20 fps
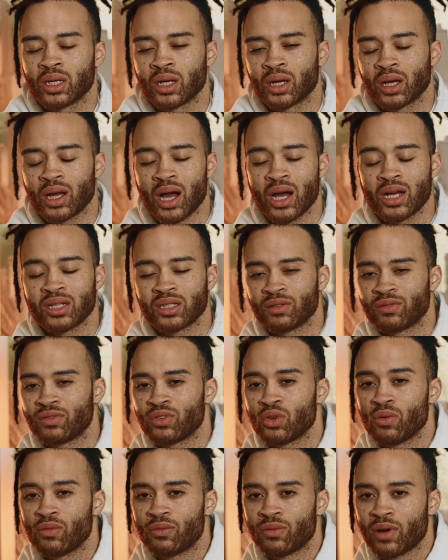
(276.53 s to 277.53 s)
Guys, if you
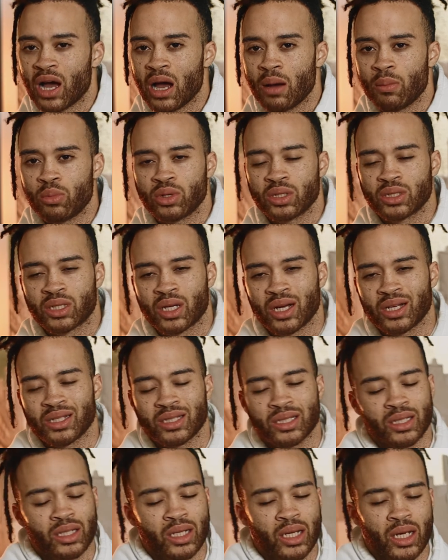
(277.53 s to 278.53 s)
vibe with this
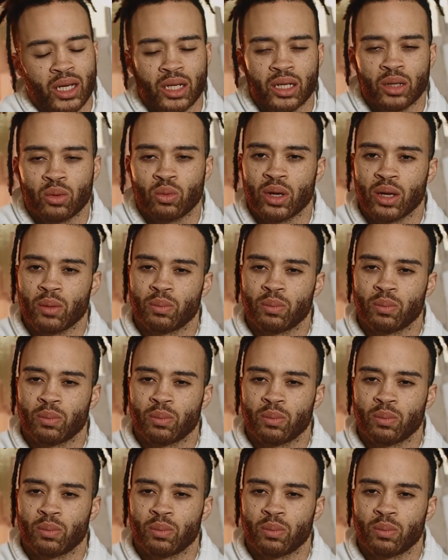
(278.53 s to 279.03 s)
content in any way,